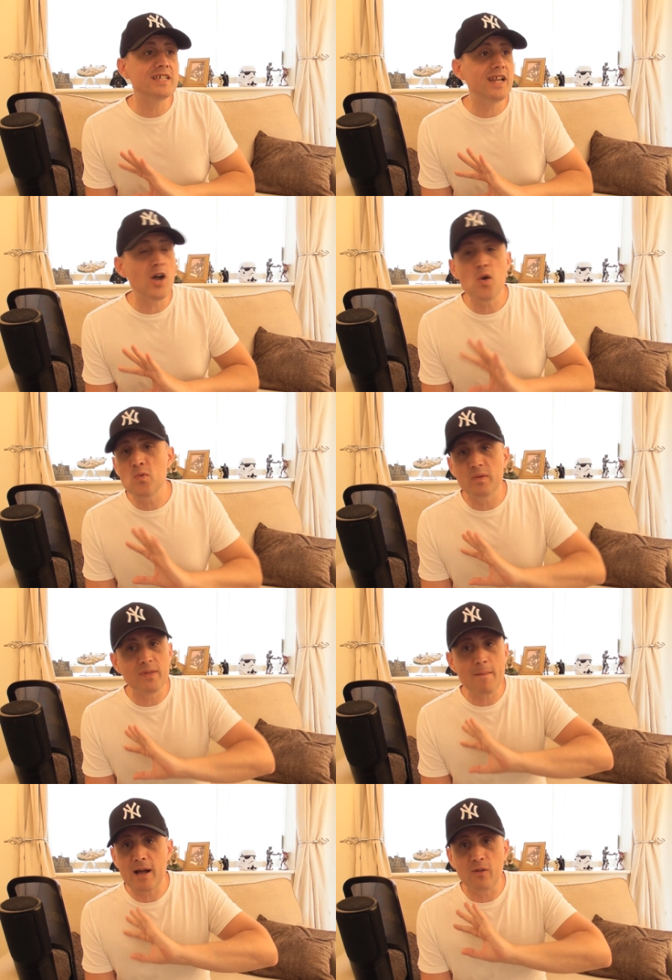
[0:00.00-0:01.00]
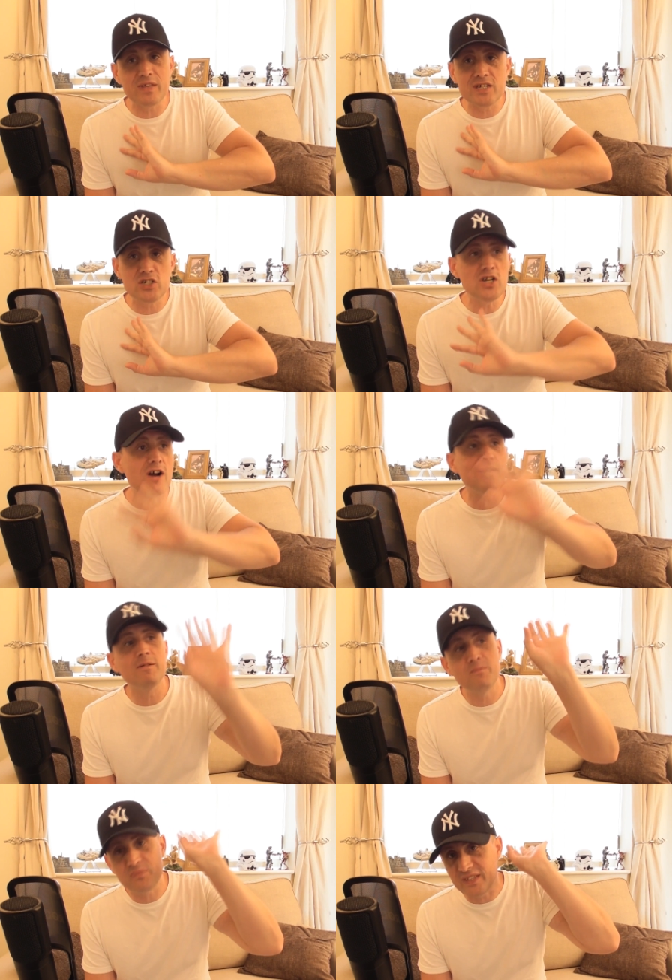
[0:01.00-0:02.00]
to know about this
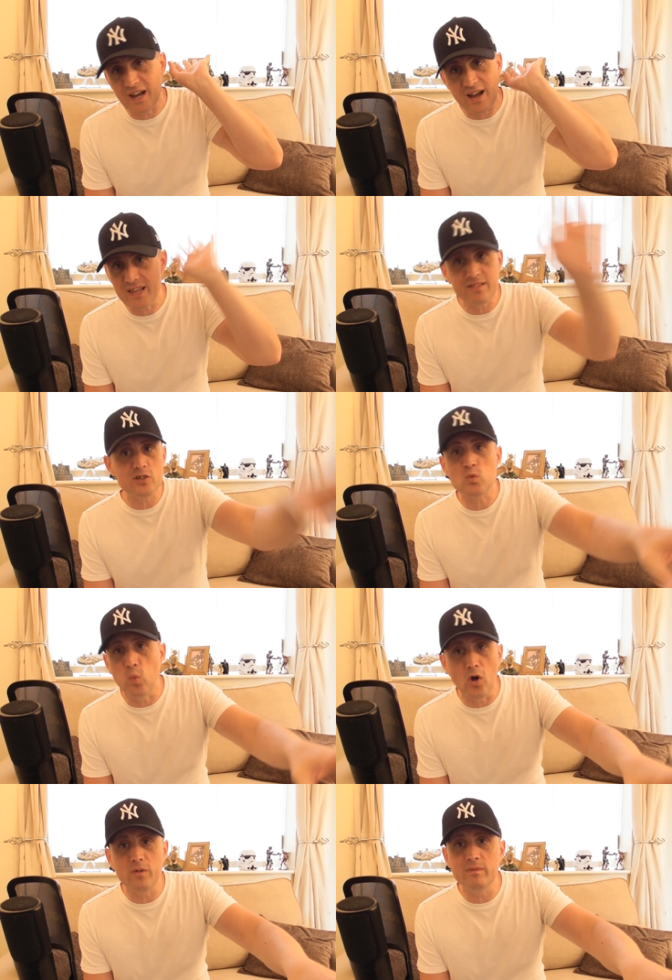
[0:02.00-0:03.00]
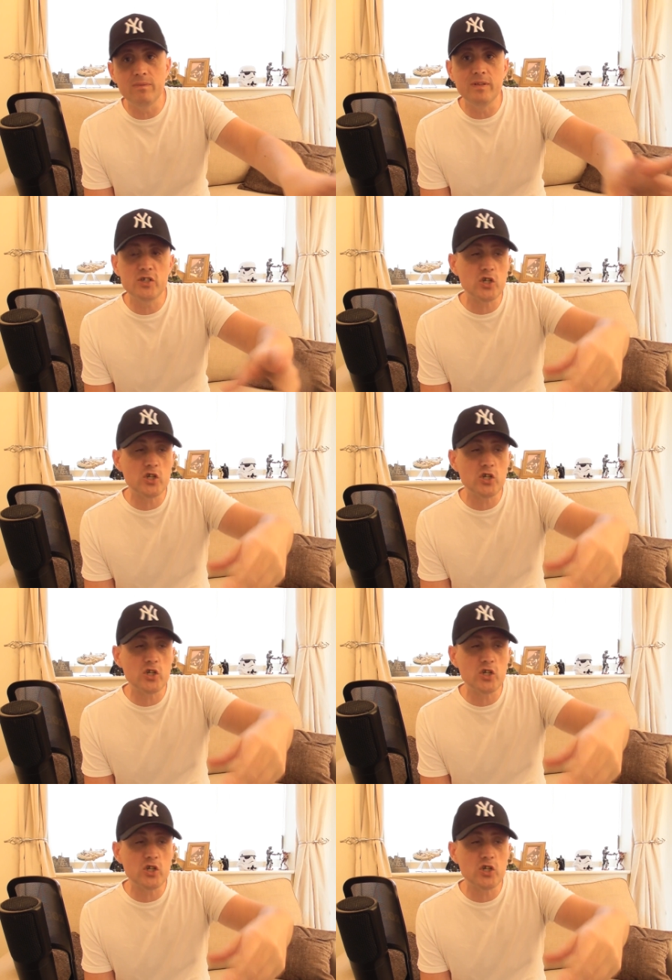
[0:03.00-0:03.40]
young guy that's won,